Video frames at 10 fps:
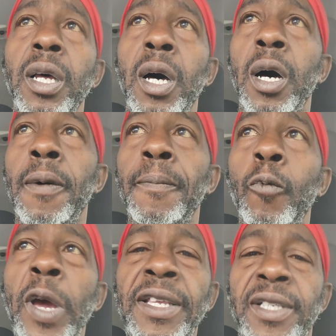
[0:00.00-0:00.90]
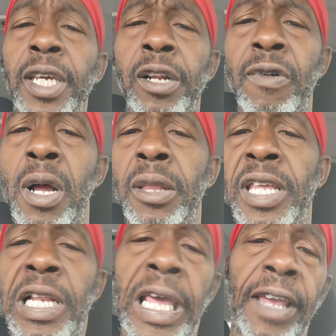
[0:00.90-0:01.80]
Uh, um, ways to get around
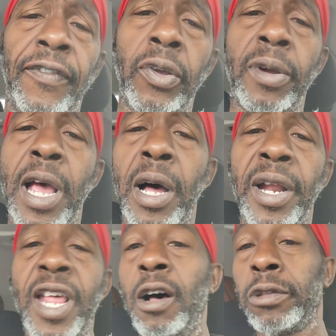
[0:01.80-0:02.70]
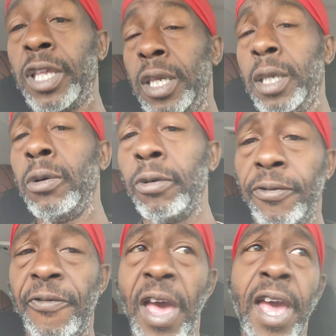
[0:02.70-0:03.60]
it. Like if you're unhealthy or
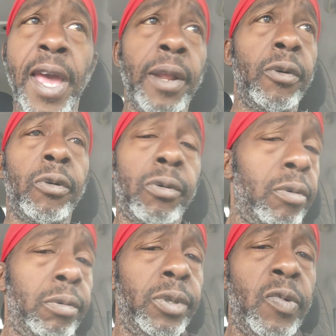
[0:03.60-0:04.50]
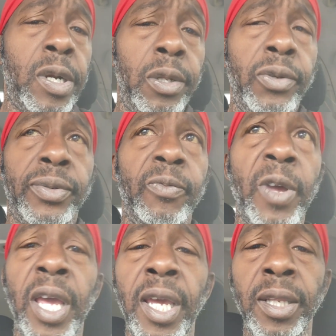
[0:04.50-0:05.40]
fat or you want to lose some
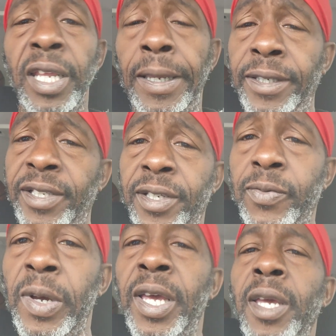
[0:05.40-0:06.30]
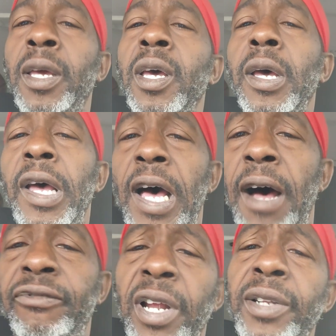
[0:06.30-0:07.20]
weight, the easiest way.
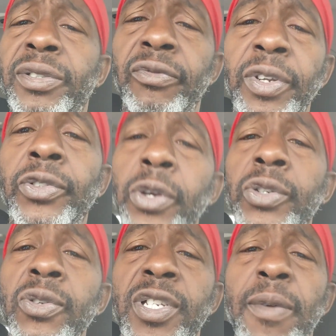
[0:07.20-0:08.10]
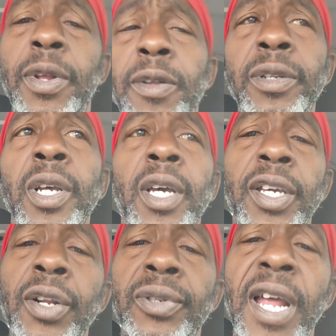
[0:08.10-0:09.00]
I've done some research on some of the
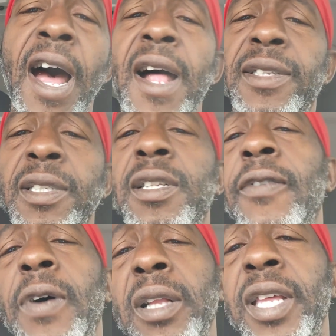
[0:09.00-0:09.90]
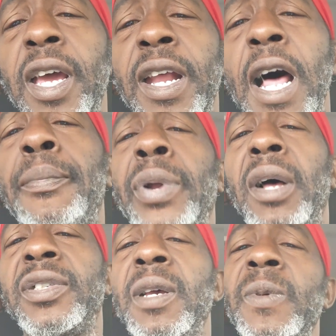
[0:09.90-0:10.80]
you know diets and stuff out there, and I put
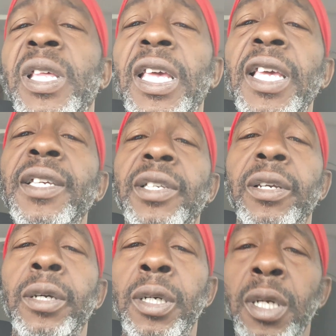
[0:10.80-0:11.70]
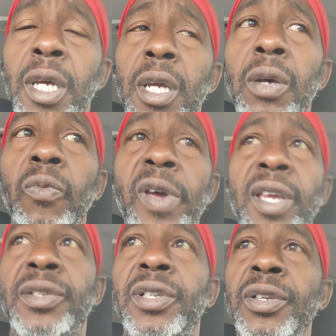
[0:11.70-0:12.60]
out some of the easier
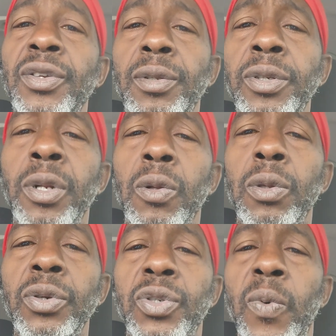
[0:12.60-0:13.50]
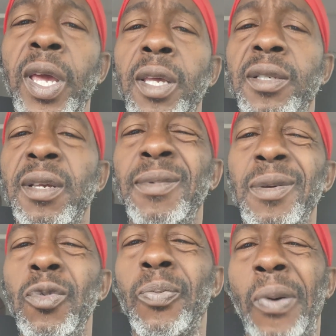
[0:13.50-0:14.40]
ways to you know lose weight. Some of
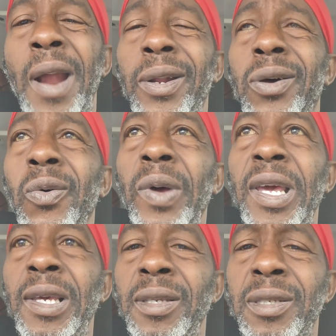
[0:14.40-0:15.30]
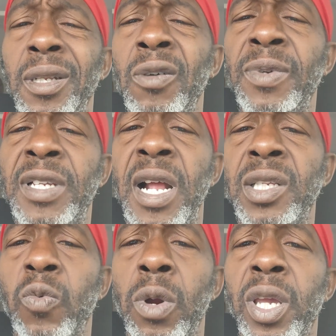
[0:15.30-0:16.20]
the more practical ways, you know,
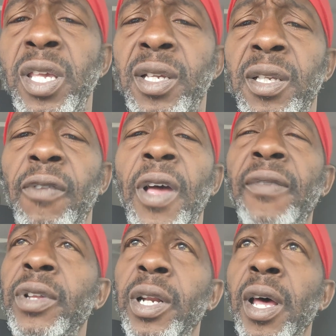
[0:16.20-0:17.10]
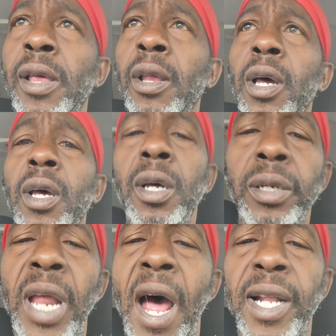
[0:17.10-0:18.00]
besides working yourself half to death
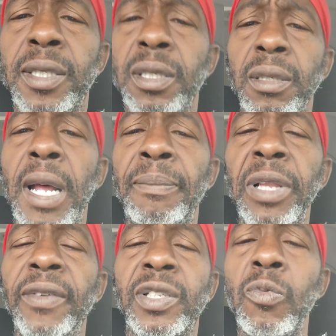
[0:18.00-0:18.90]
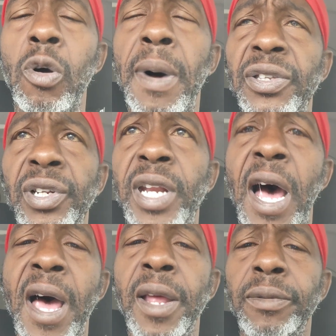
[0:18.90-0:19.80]
diet. I believe it's more about your
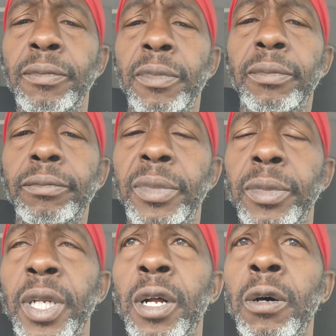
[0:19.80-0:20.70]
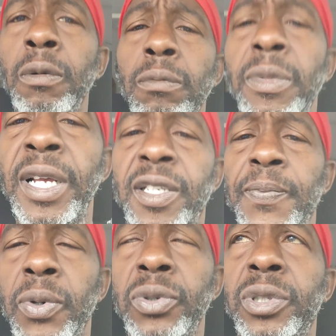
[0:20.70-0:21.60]
diet, you know, as
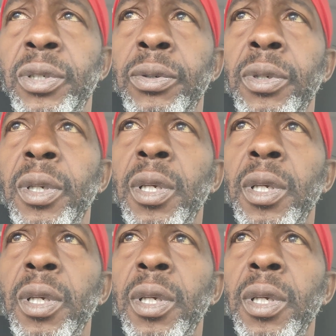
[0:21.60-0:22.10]
opposed to,